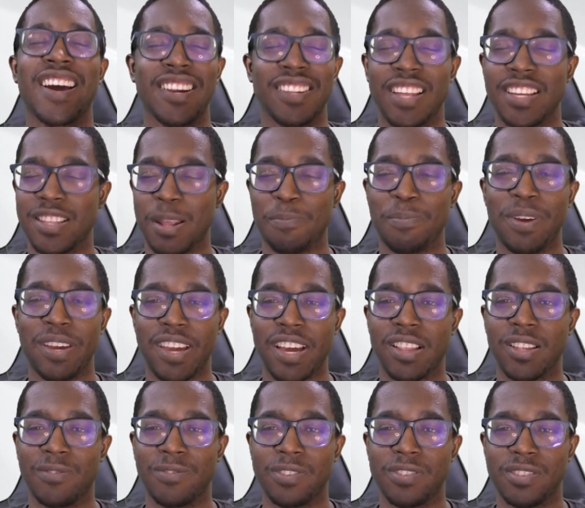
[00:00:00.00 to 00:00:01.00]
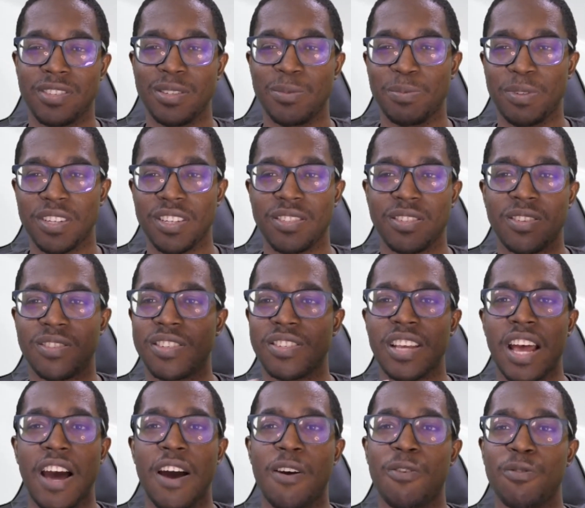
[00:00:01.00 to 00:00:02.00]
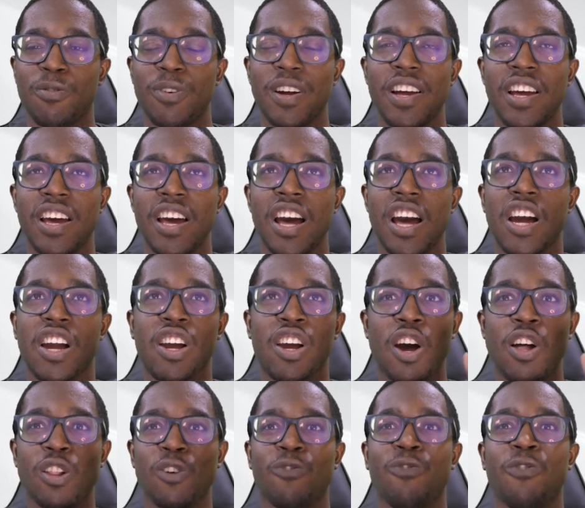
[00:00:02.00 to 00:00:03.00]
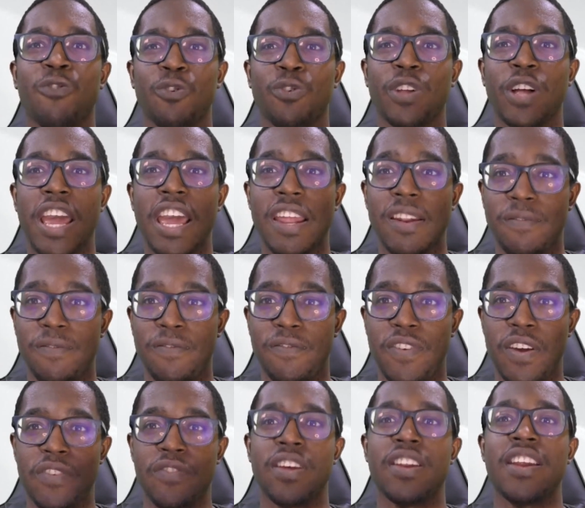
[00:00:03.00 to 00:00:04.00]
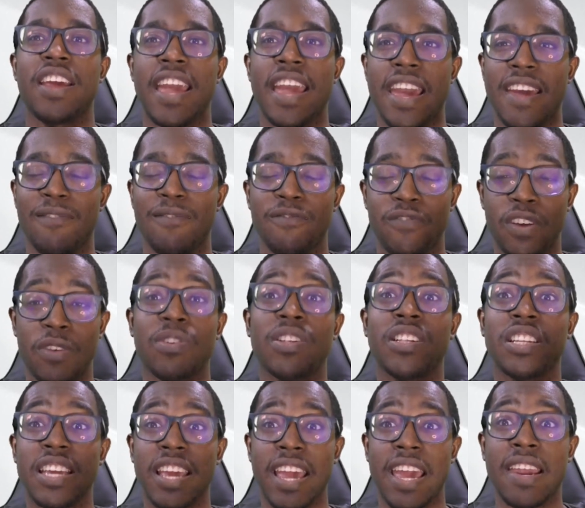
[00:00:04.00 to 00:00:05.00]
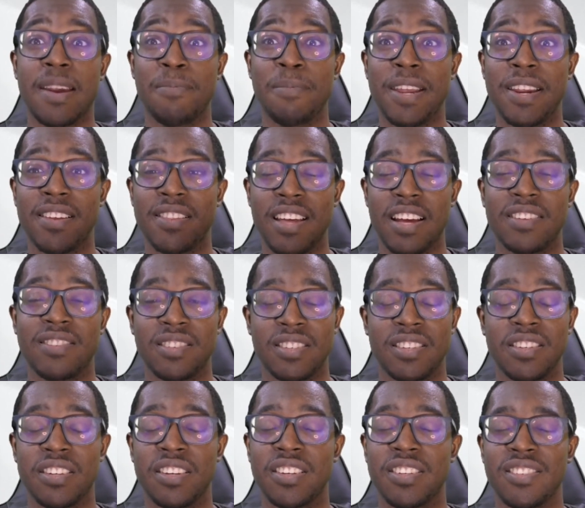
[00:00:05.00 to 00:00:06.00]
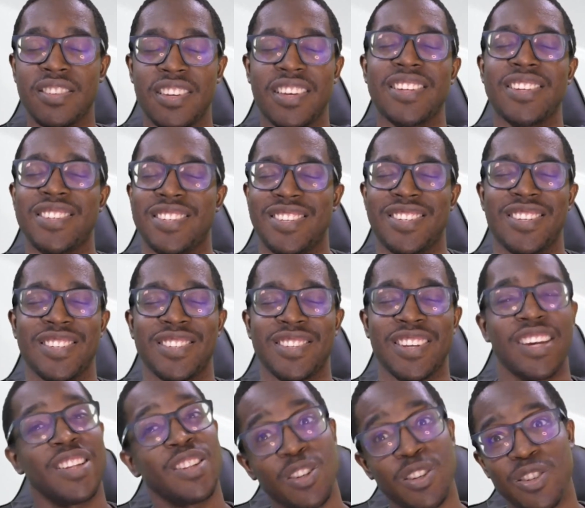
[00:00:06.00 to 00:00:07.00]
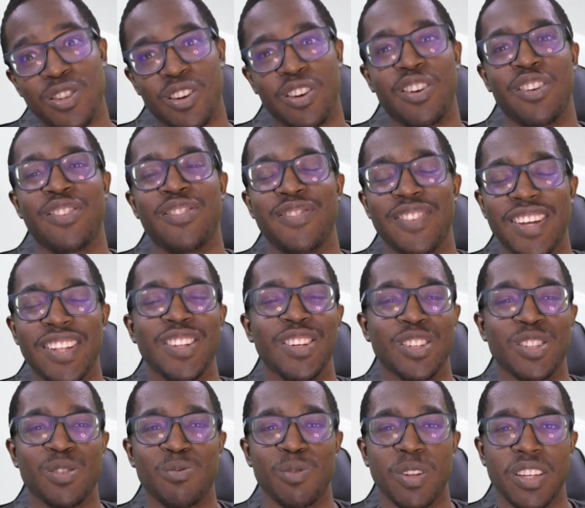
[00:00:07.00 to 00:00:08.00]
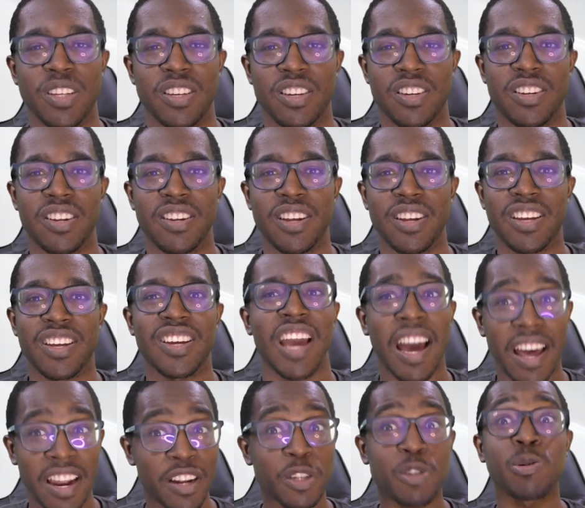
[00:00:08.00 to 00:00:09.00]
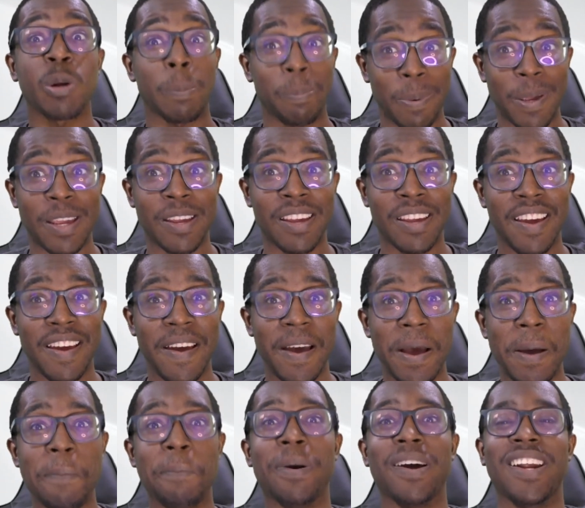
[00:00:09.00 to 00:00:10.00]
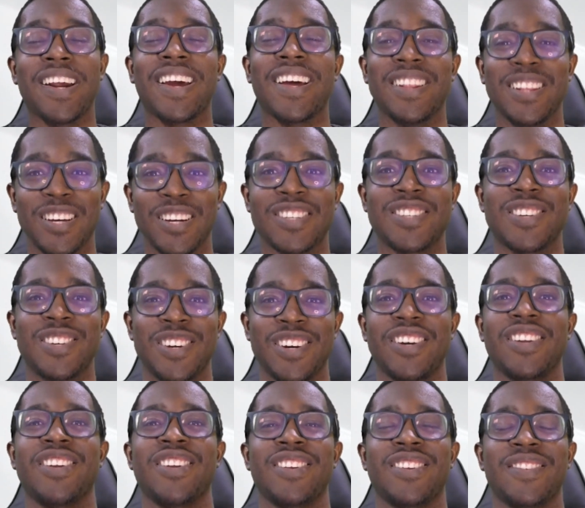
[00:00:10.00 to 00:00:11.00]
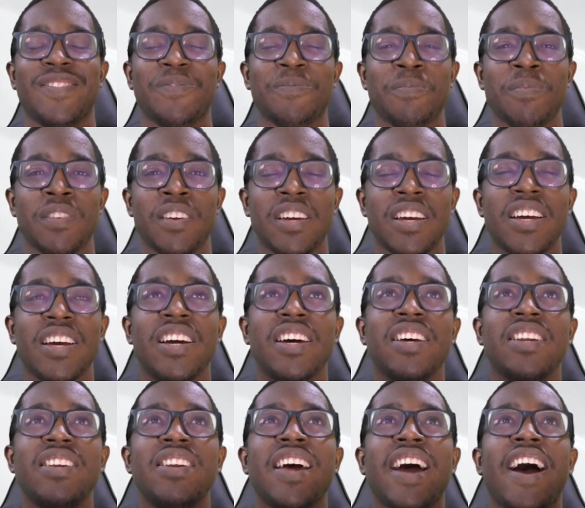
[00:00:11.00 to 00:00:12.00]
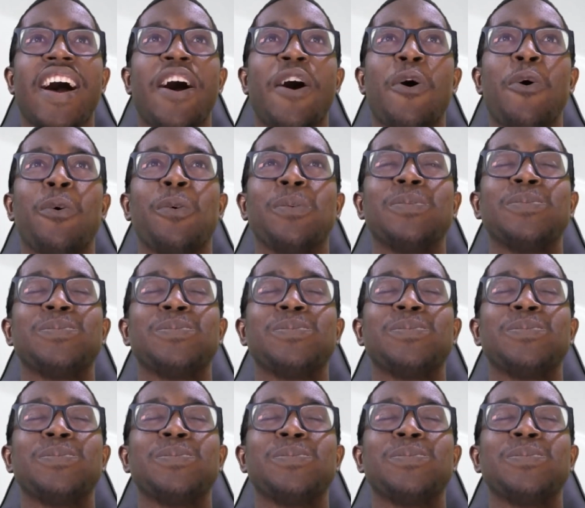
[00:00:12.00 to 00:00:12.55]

of like the pink elephant scene because of just how colorful and vividly animated that scene is. It looks good. It looks really good. Kind of trippy, but it looks good. Now,